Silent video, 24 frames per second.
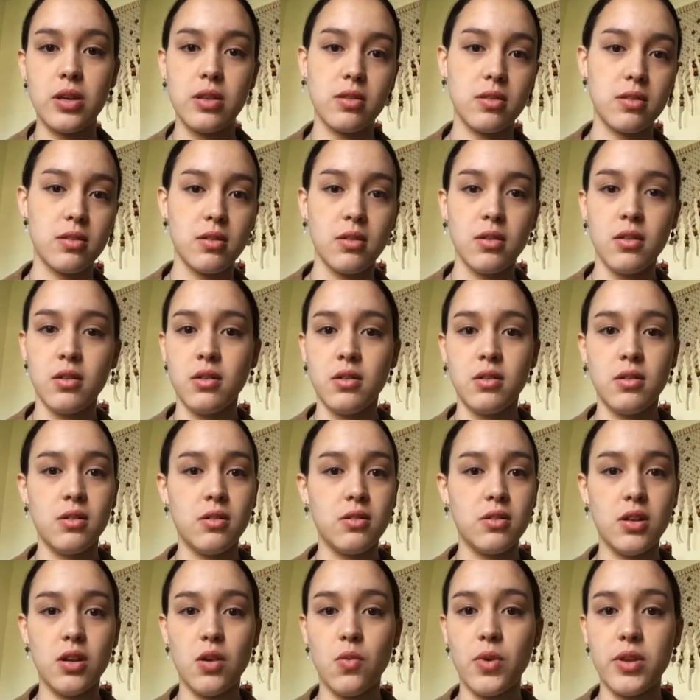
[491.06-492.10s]
you know, whether
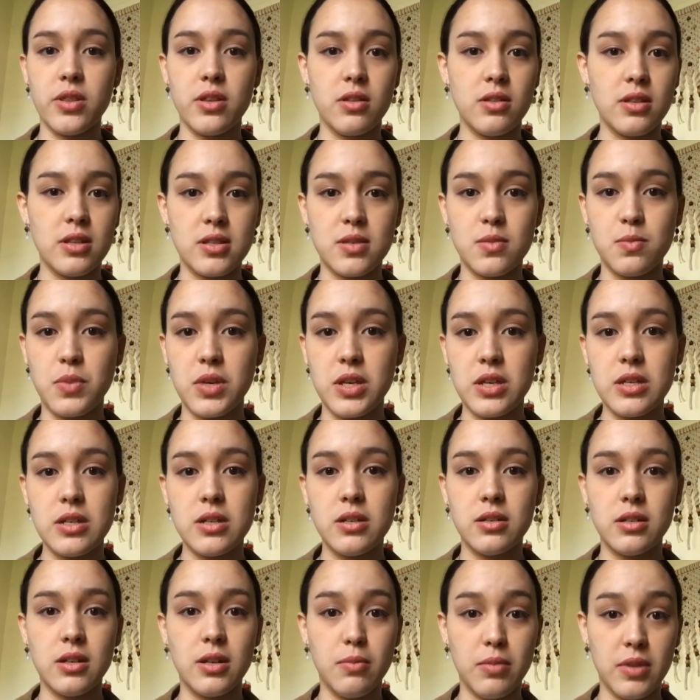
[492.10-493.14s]
this be, in this
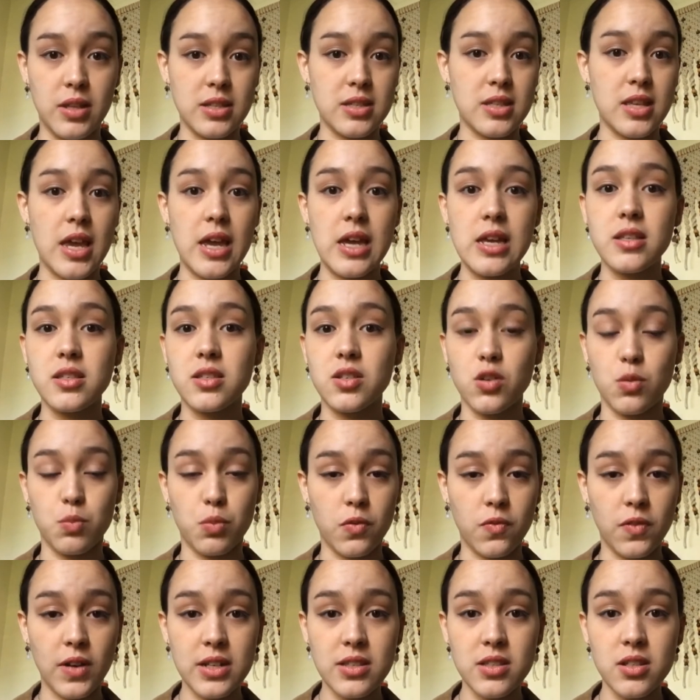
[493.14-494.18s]
case, your professor,
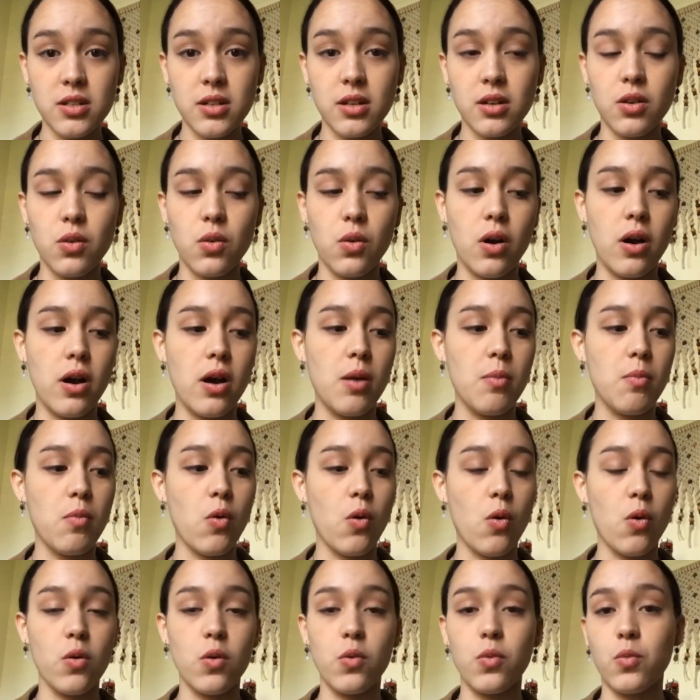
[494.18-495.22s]
or whether
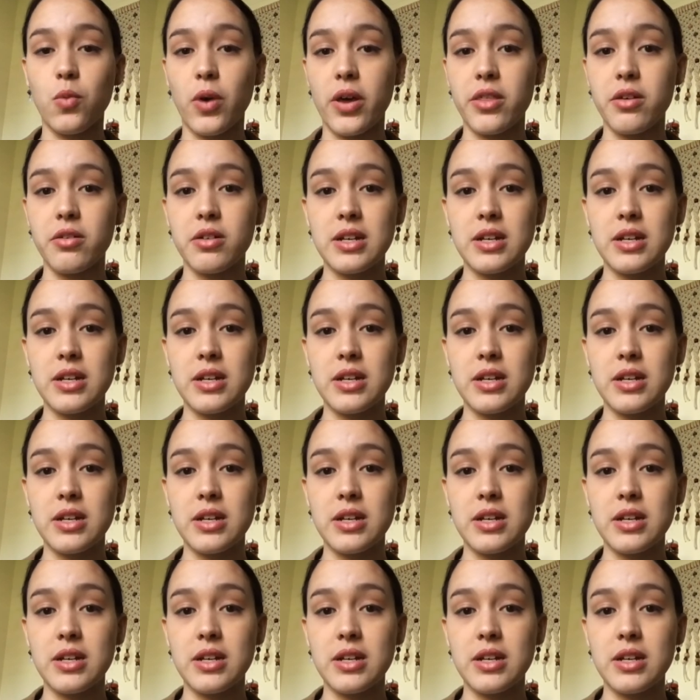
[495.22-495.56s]
it's